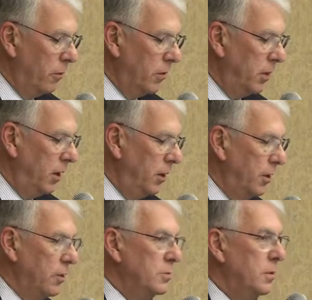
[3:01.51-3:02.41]
over 10
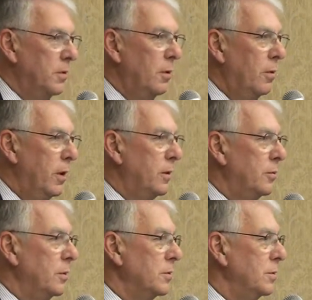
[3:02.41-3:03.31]
years with no
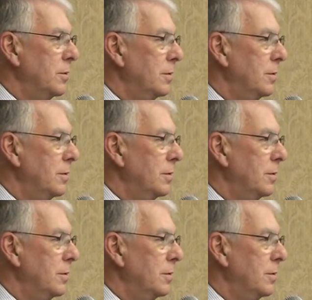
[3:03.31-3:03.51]
interest.